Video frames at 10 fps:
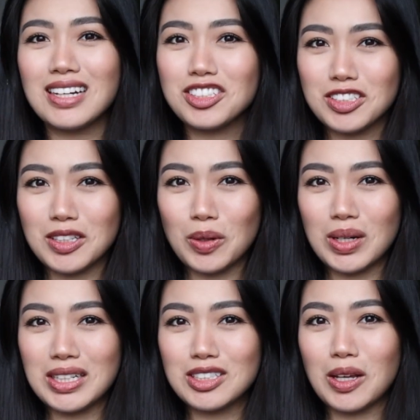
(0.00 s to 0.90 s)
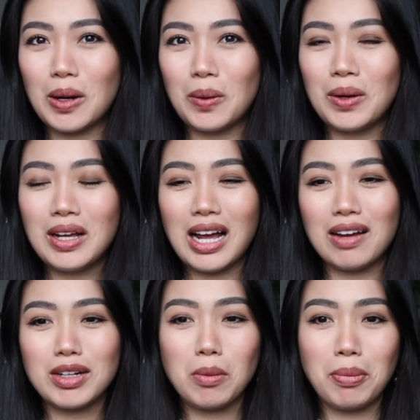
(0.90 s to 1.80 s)
It's just annoying. So
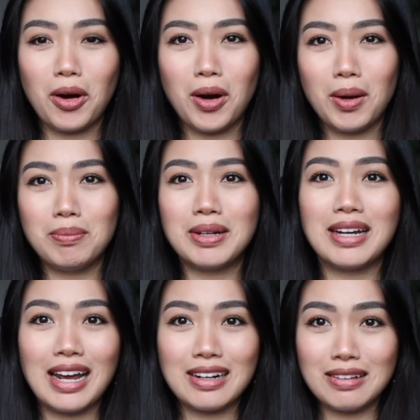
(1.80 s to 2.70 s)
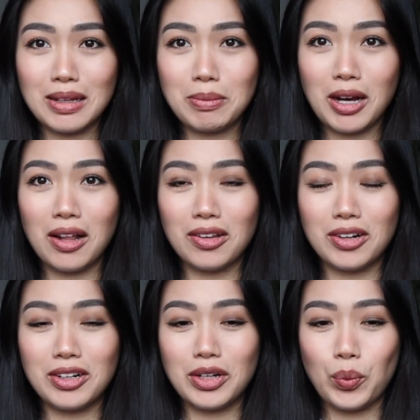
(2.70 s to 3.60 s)
having a balm and a lip
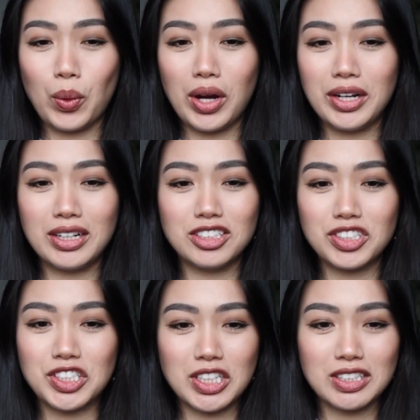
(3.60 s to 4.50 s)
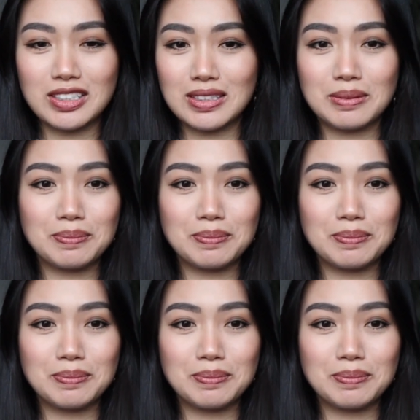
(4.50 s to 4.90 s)
color in one is just